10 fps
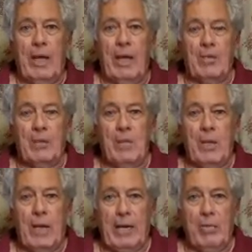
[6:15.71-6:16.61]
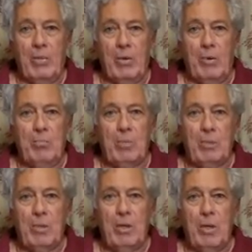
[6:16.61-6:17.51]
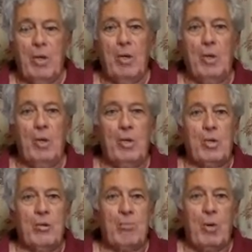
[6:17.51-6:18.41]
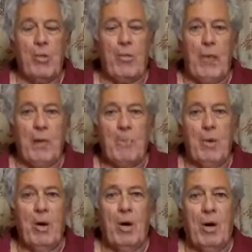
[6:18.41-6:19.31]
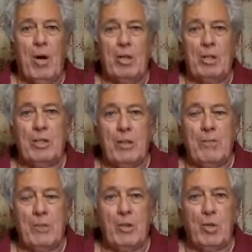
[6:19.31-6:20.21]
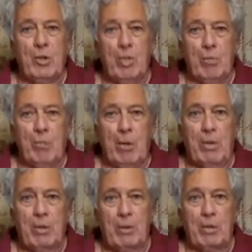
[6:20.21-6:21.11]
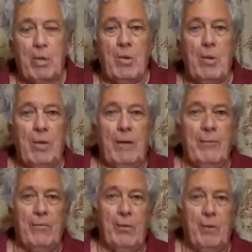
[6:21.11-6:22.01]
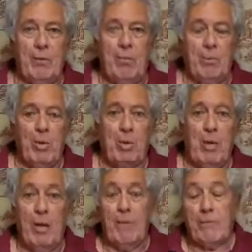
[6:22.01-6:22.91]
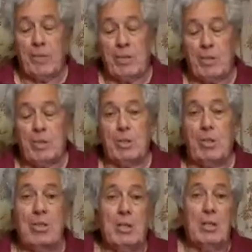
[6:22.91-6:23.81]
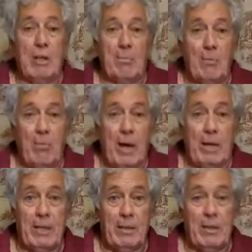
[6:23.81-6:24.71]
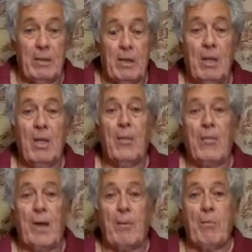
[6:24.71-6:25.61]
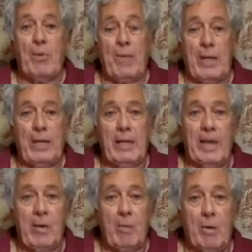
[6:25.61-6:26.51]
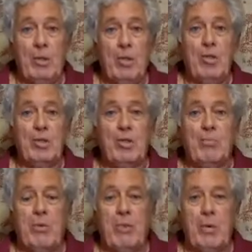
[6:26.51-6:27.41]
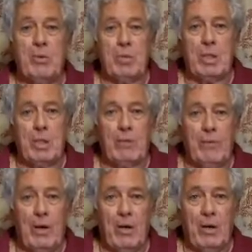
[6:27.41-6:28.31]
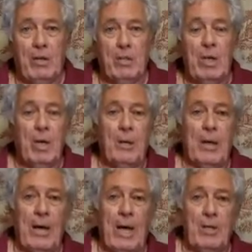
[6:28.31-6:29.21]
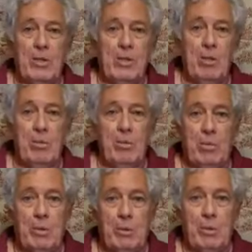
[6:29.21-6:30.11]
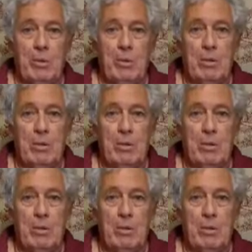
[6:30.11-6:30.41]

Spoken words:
out of the 8 rooms, you could put them on a different group, so that if you could push, for instance, number 1, that would then come on just with those 6 fires, and the other 2 wouldn't.